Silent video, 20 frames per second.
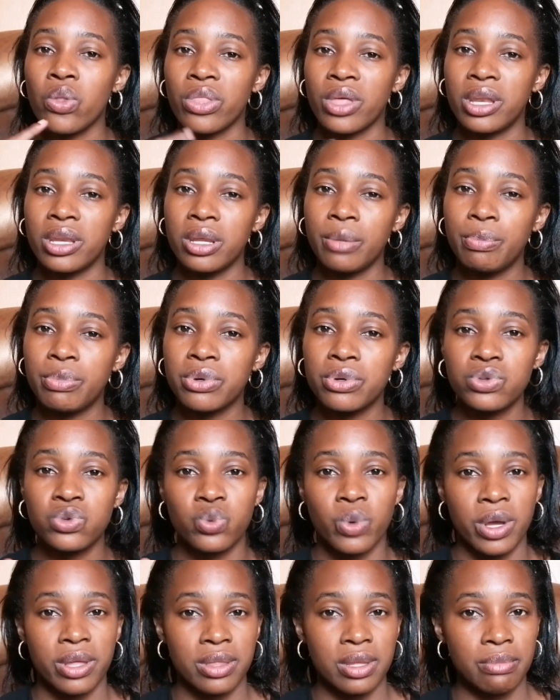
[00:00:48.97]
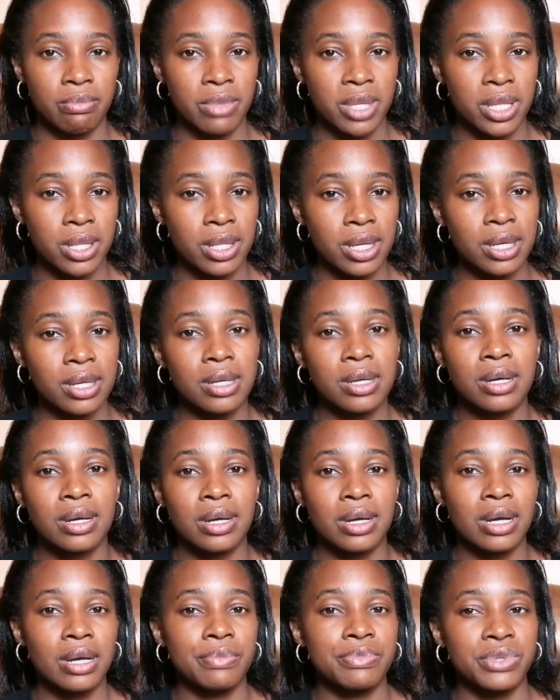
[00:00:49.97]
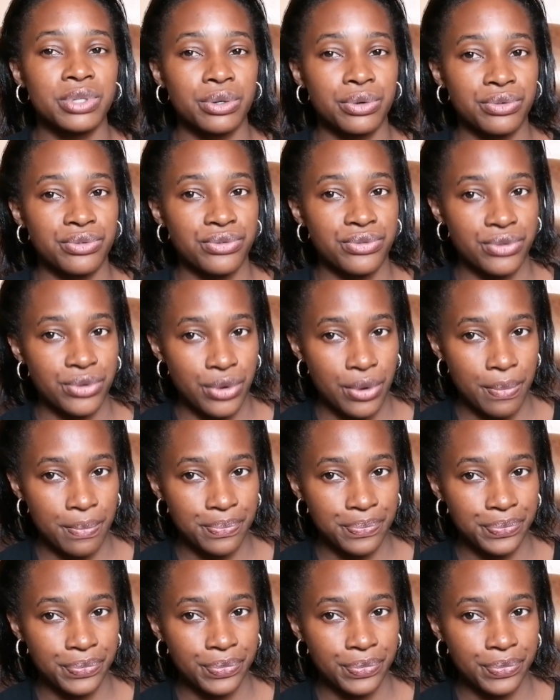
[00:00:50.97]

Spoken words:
on the nipples where the milk comes out from.